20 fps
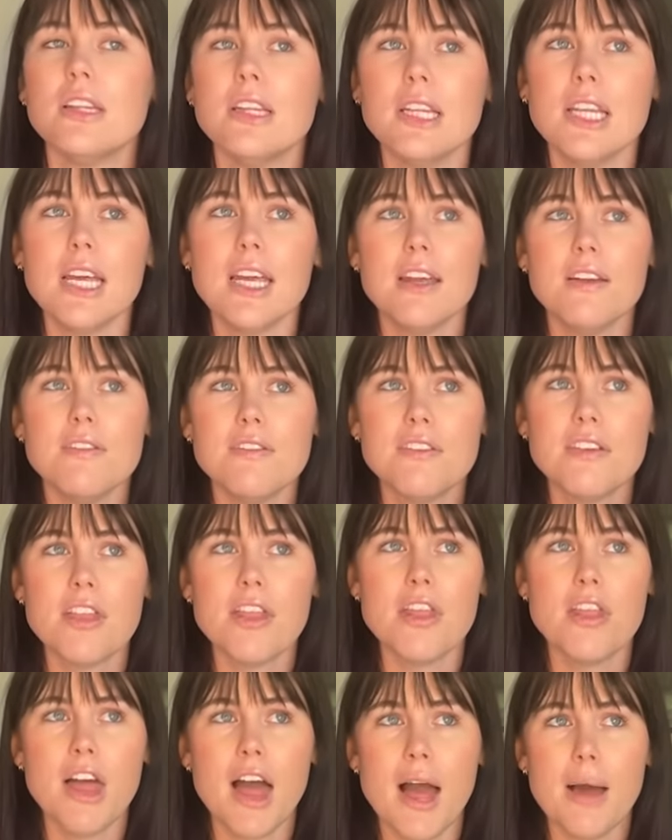Leave
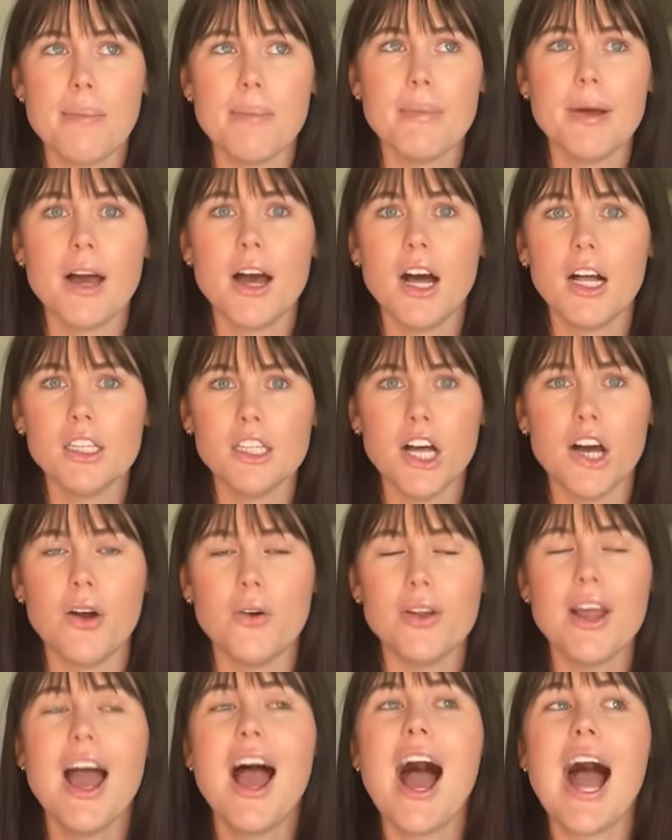them
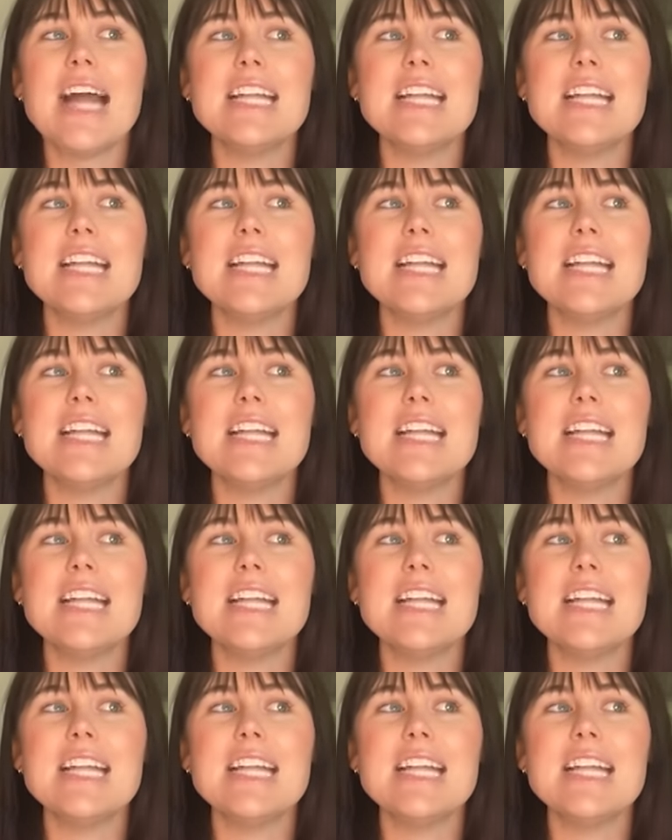alone.